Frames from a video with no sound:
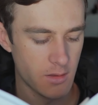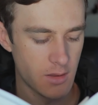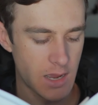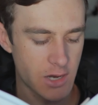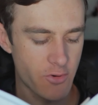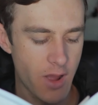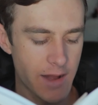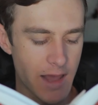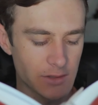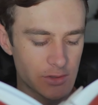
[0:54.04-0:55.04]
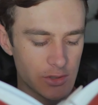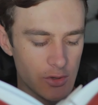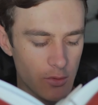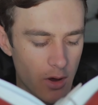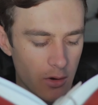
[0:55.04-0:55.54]
I cried out to
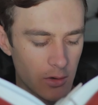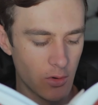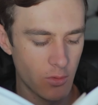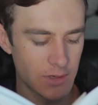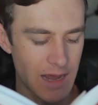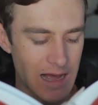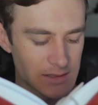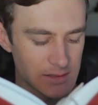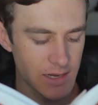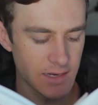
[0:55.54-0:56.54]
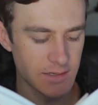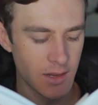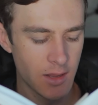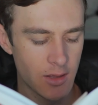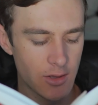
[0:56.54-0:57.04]
you, O Lord, I said,
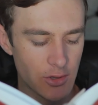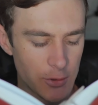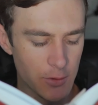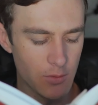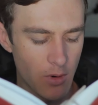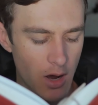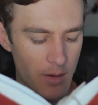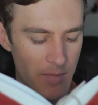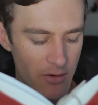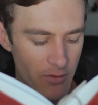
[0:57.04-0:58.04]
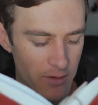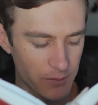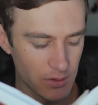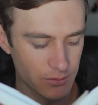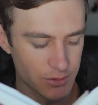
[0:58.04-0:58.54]
you are my
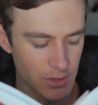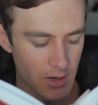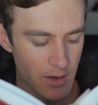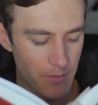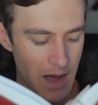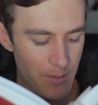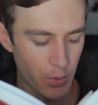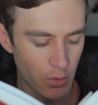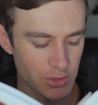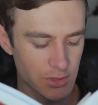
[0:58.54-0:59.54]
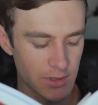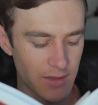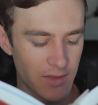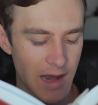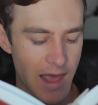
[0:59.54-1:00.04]
refuge, my portion
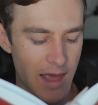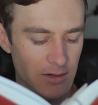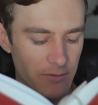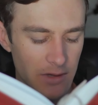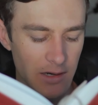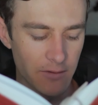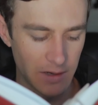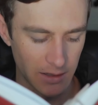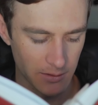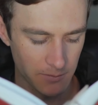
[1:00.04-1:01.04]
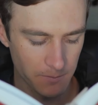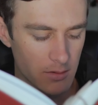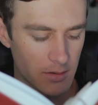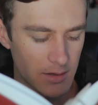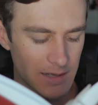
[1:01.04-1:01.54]
in the land of the living.
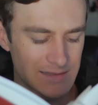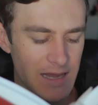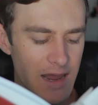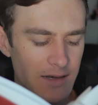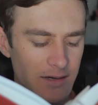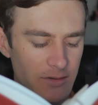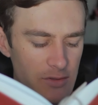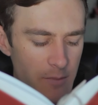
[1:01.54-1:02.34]
Attend to